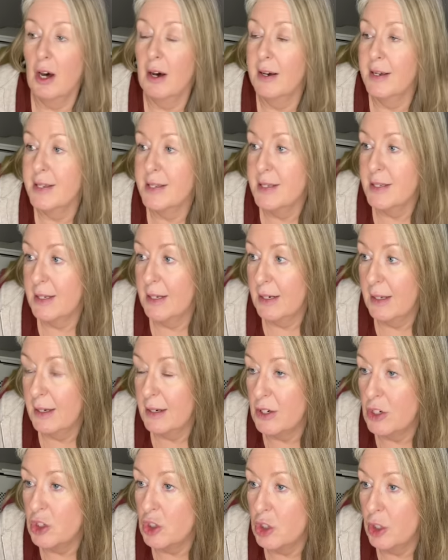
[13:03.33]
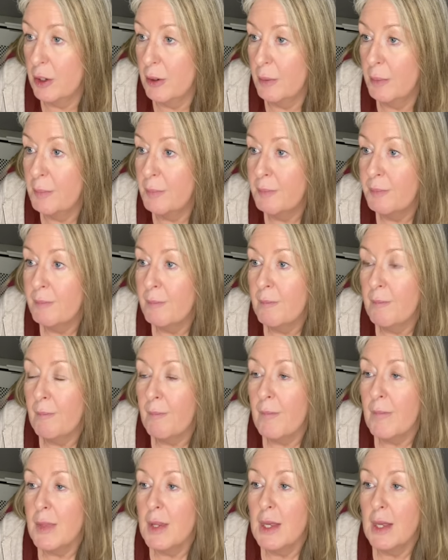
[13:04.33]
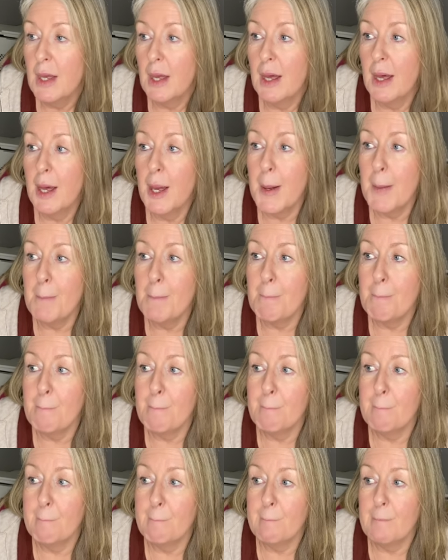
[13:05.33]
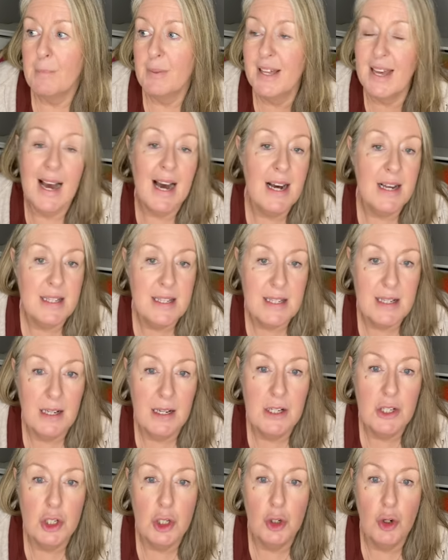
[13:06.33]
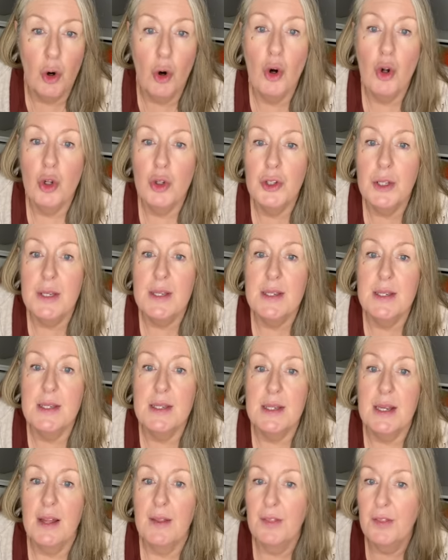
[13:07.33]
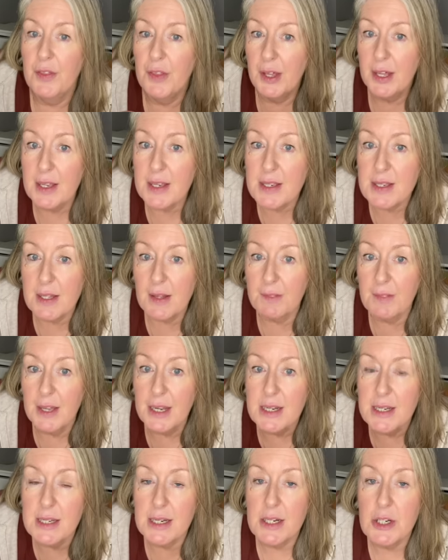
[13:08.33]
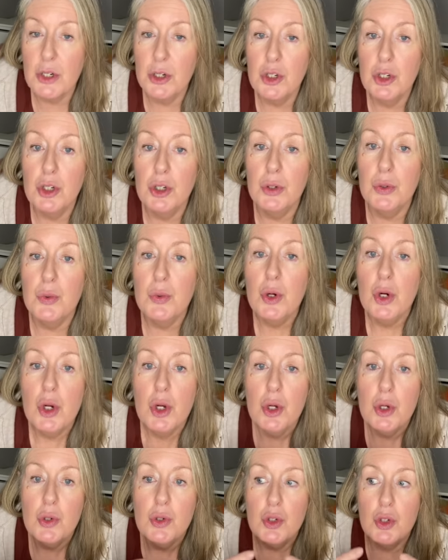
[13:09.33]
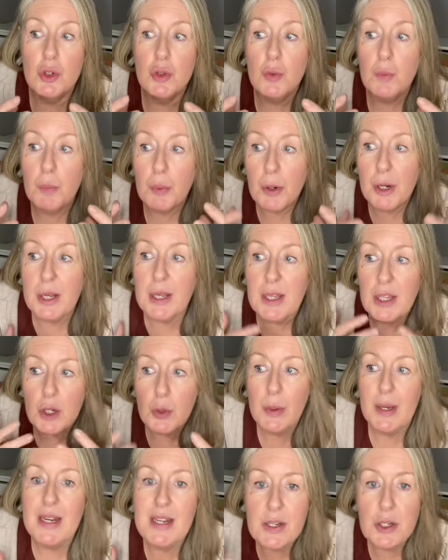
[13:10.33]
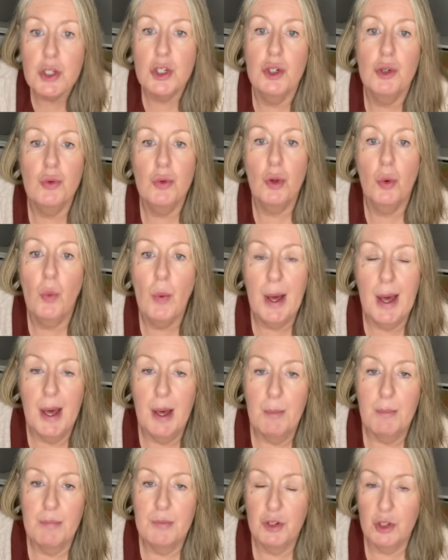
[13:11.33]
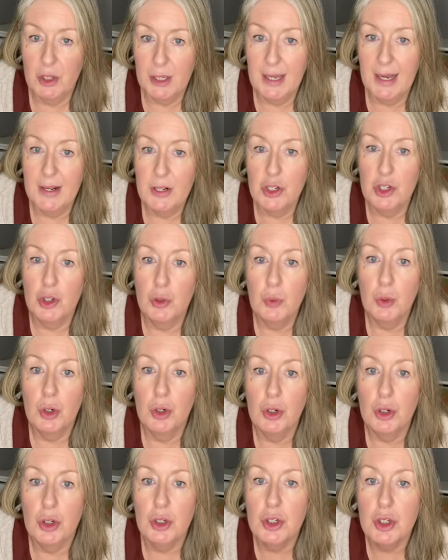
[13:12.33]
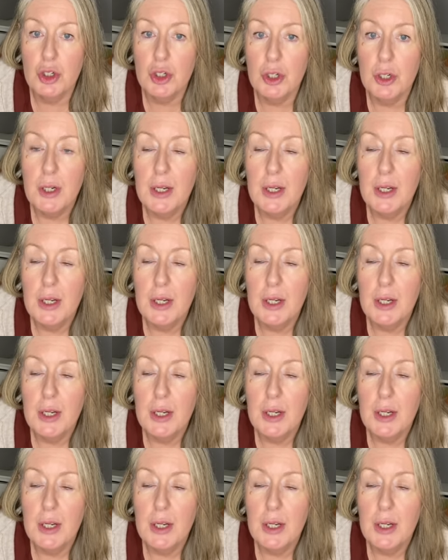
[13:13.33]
isolation, um, gaslighting, all these things that they did on you to bring you into the web, to get you hooked.